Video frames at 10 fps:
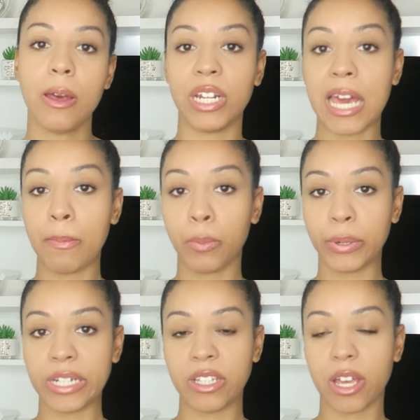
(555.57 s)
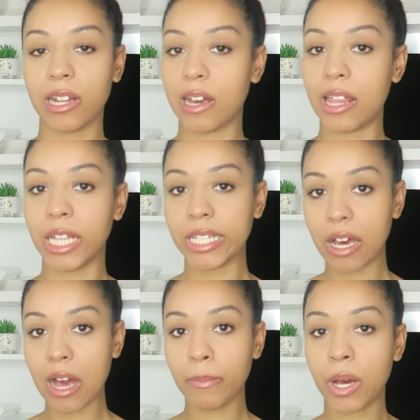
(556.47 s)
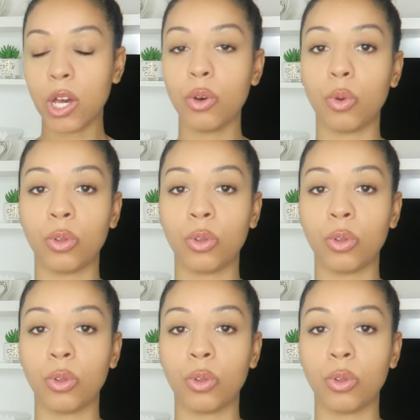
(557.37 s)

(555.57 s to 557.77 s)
with a label printer, printer like the Dymo,